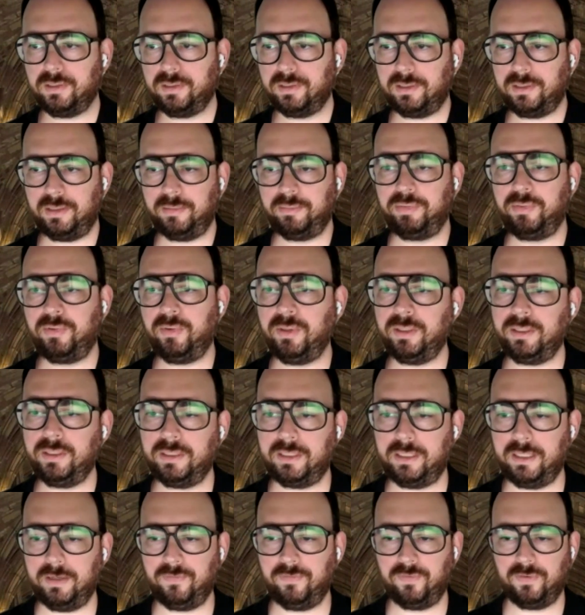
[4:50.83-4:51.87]
The important
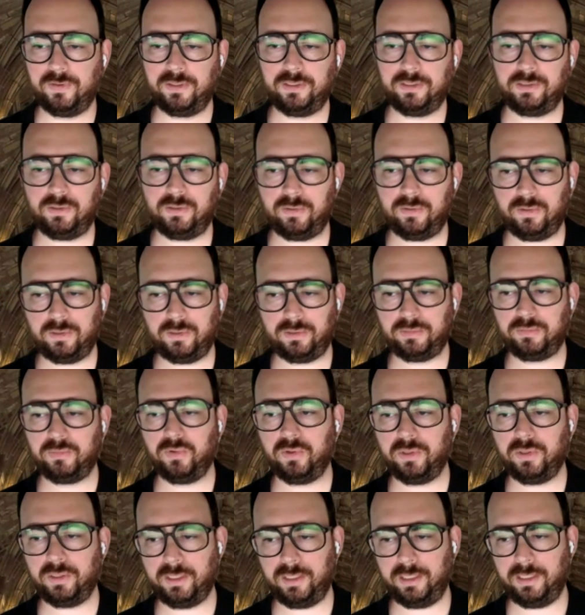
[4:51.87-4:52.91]
thing for this course,
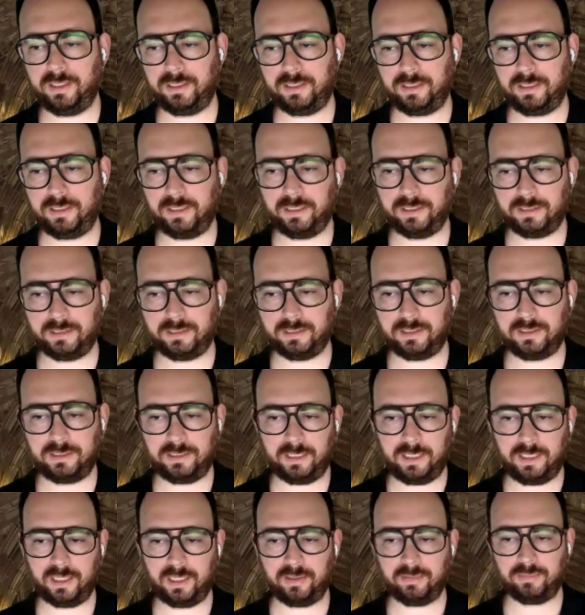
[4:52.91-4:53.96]
more than anything, is the
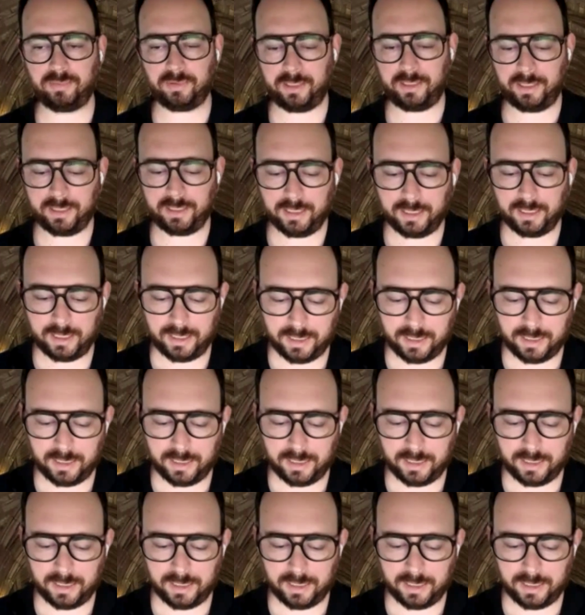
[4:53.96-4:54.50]
setup, right?